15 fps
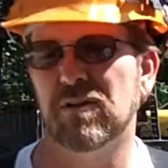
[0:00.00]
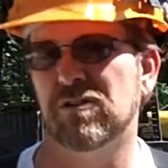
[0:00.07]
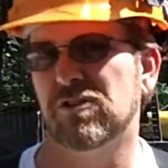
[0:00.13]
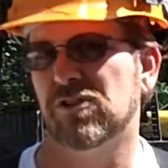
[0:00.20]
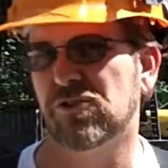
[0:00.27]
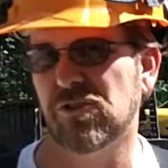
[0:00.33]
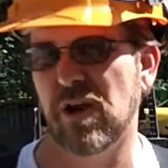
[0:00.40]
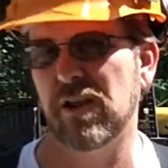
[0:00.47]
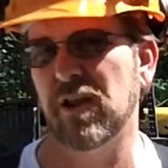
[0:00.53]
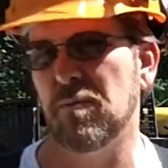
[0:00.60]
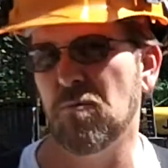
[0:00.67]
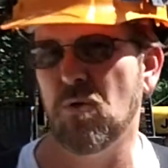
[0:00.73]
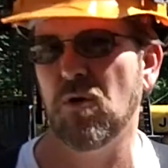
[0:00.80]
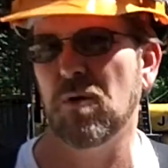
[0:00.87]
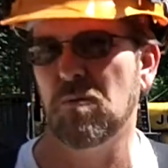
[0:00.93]
They're just trying to get
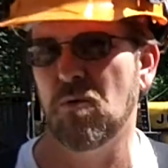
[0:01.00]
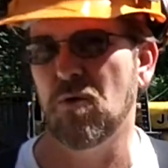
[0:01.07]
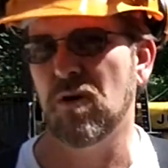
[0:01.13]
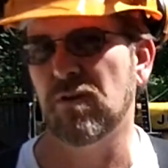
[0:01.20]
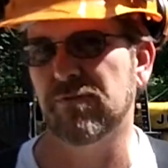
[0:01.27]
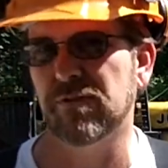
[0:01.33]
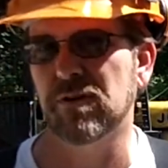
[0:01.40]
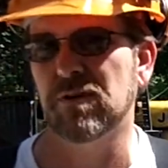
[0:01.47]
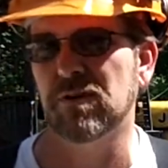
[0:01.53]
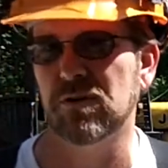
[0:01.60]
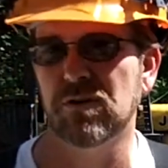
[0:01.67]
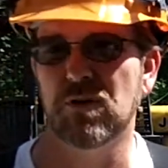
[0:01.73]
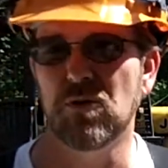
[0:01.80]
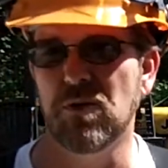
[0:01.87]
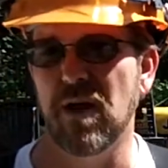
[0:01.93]
more and more for
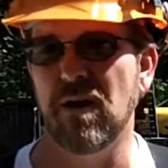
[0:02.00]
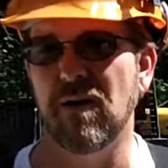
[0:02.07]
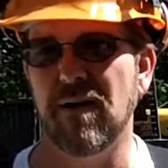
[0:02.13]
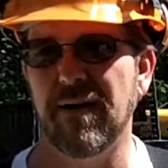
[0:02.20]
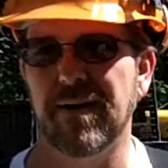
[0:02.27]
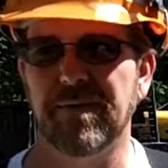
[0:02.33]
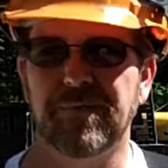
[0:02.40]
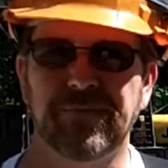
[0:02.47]
who they are.